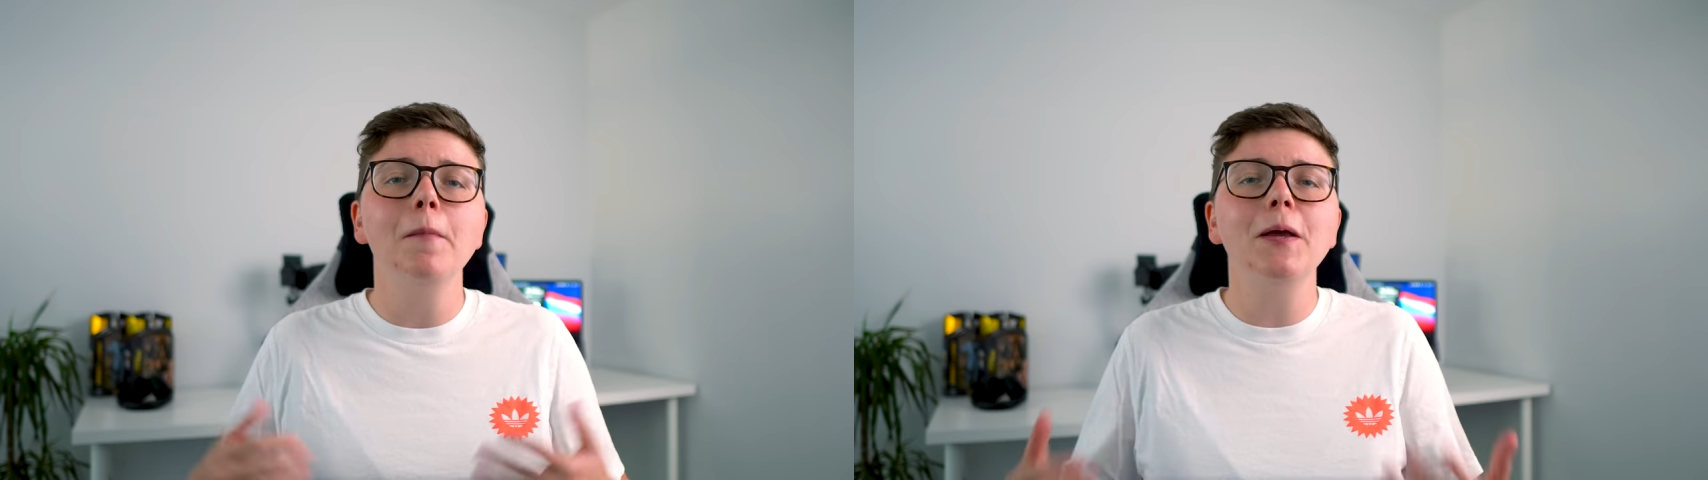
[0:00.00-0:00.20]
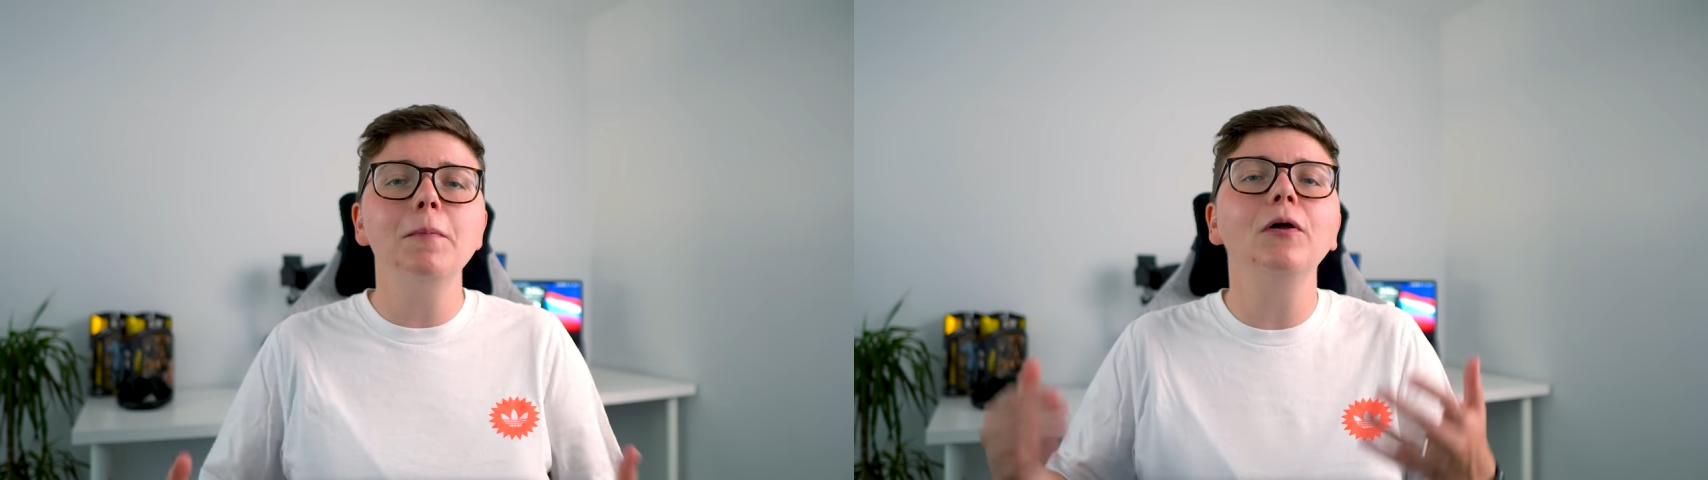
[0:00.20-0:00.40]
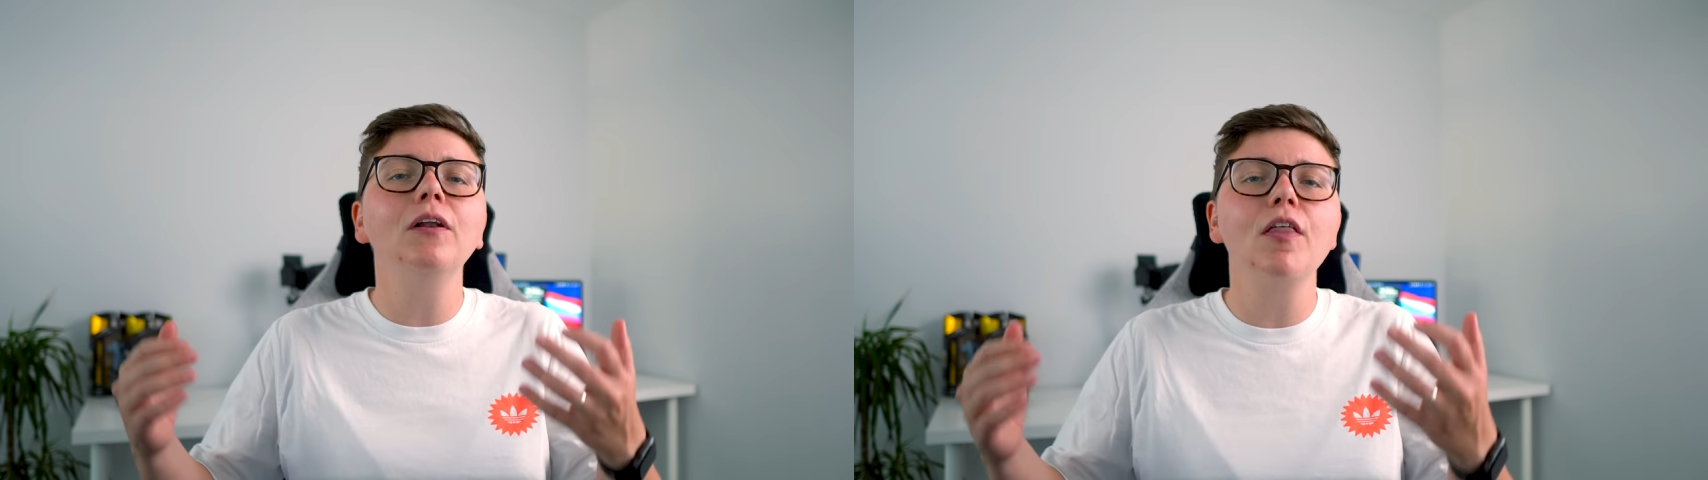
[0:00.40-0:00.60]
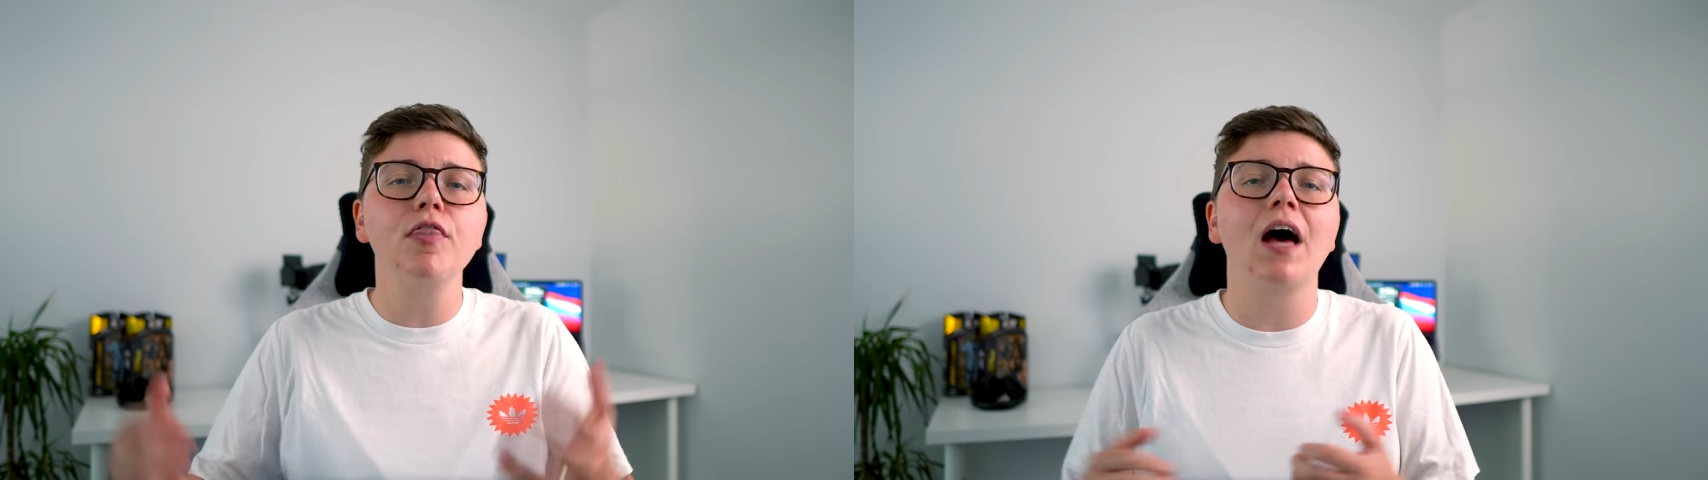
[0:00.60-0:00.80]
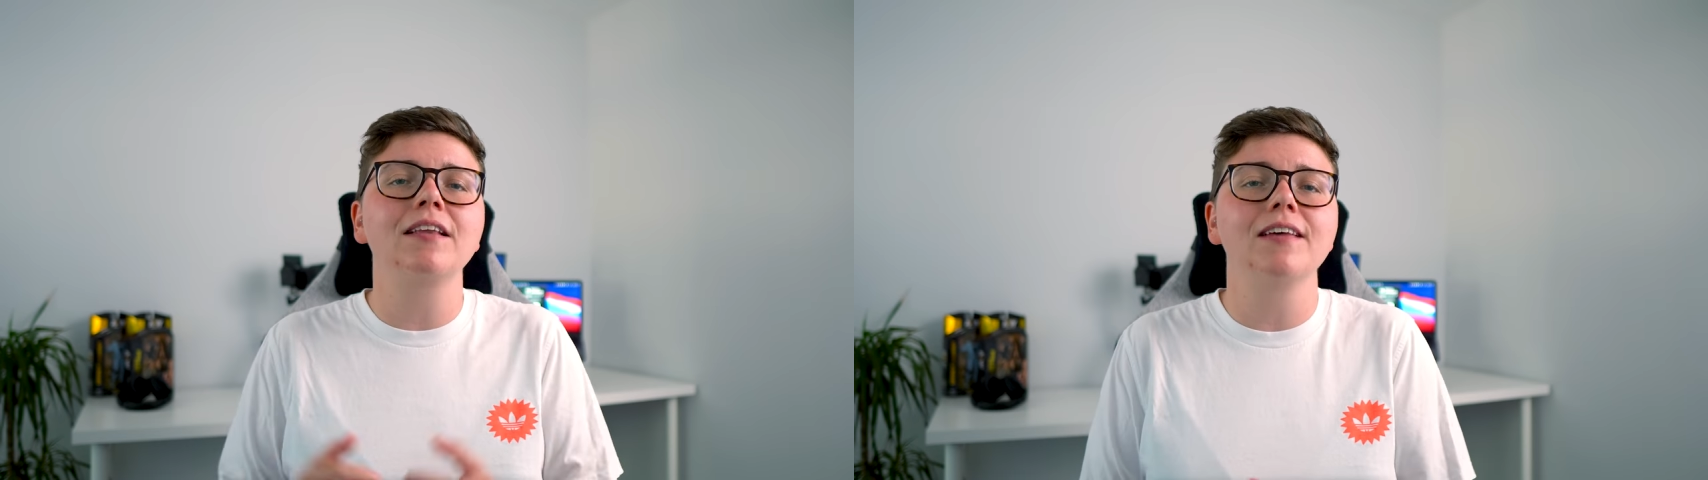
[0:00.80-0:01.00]
people
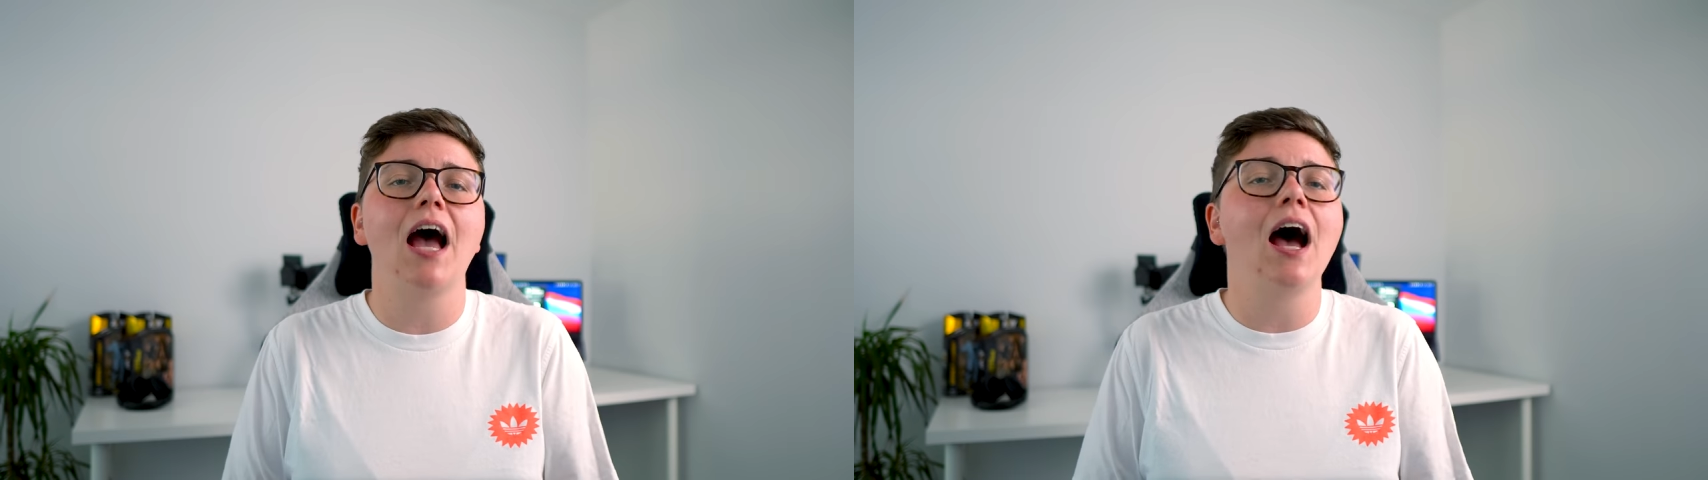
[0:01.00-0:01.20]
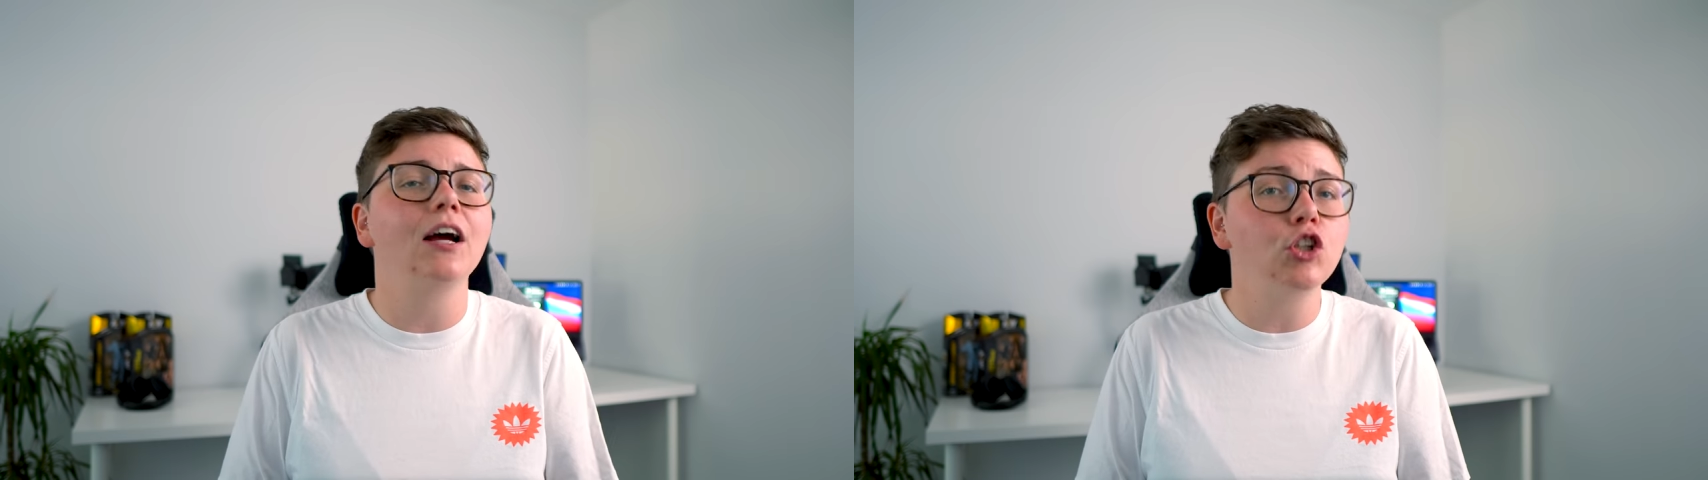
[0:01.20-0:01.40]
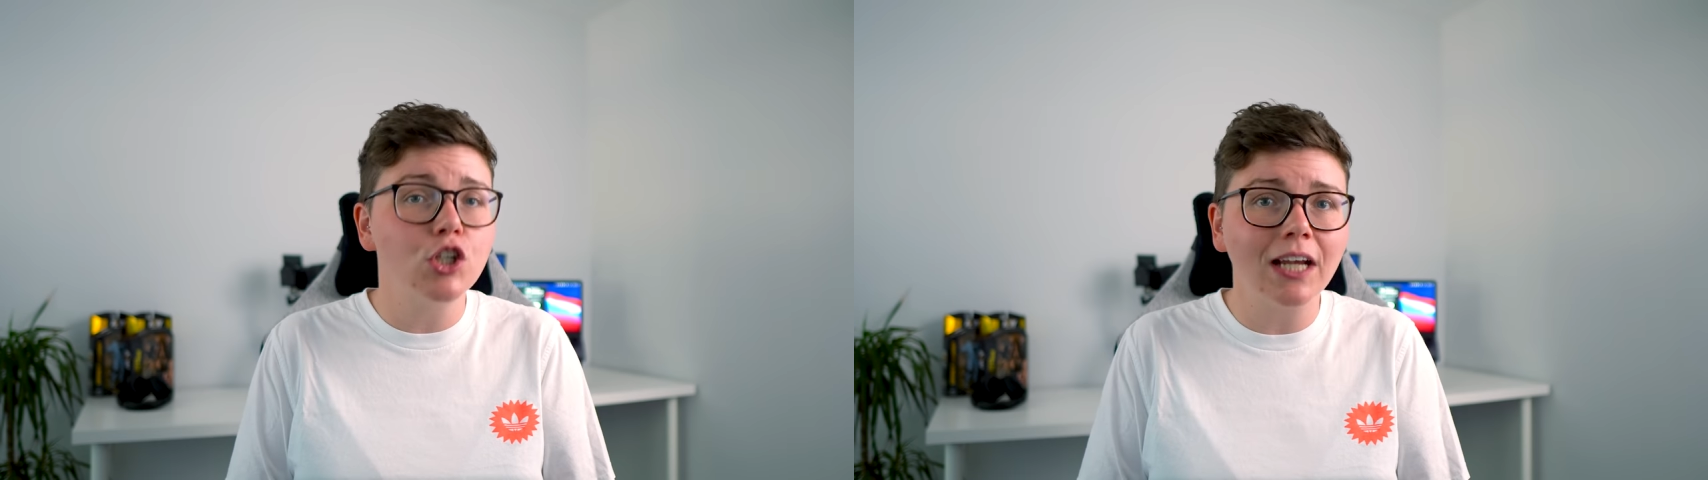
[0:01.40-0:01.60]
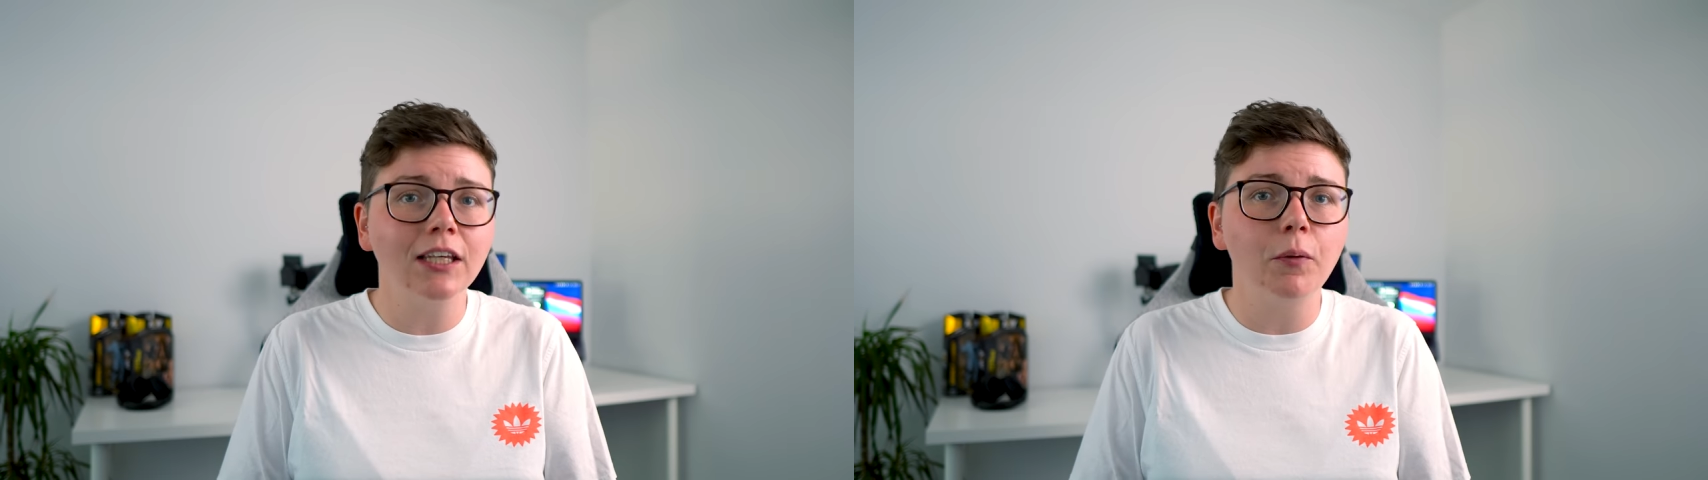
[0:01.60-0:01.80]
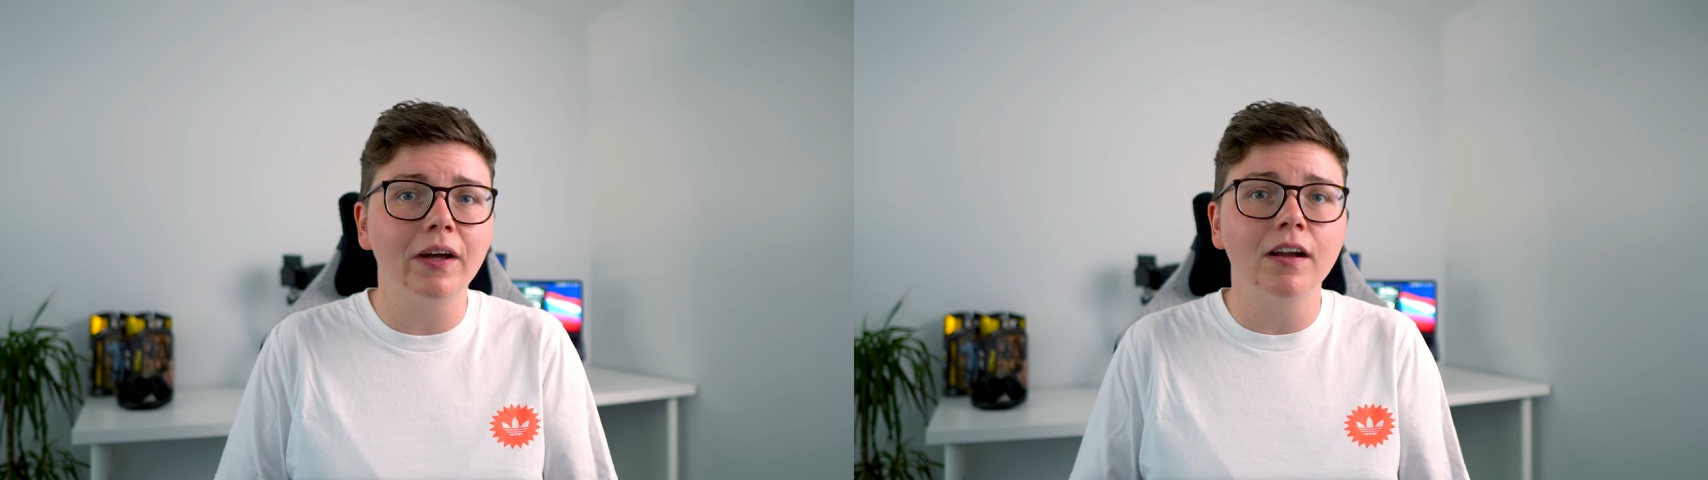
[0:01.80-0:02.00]
that are
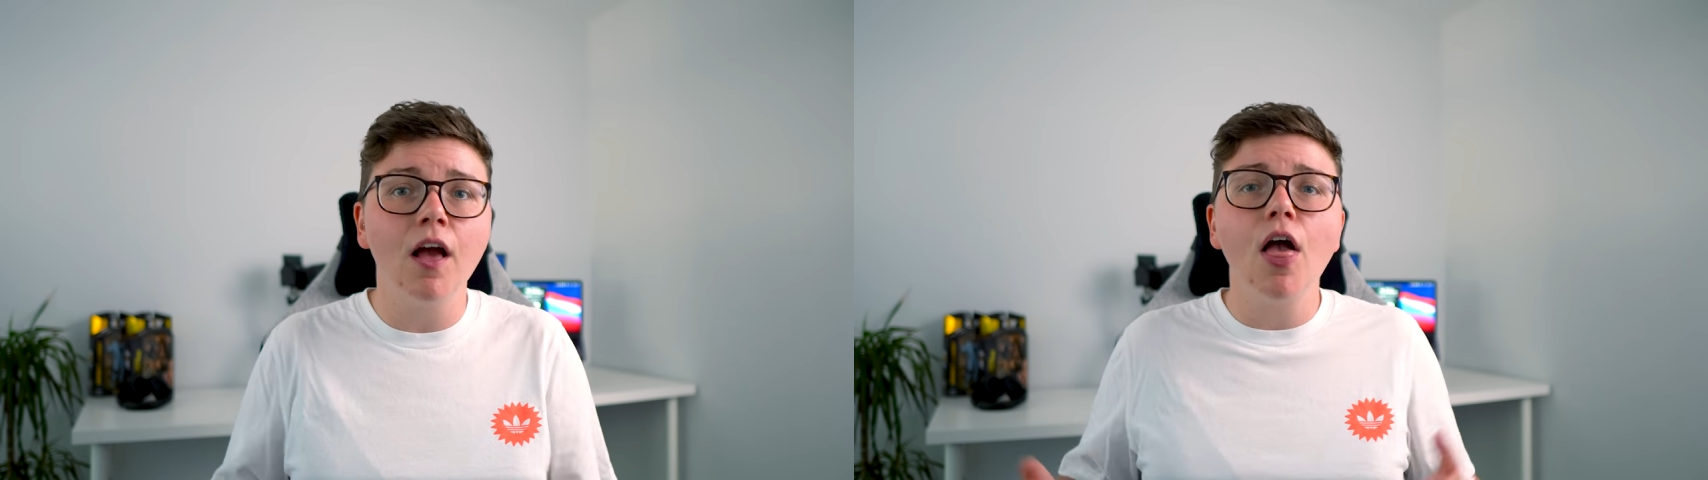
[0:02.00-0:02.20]
genuine.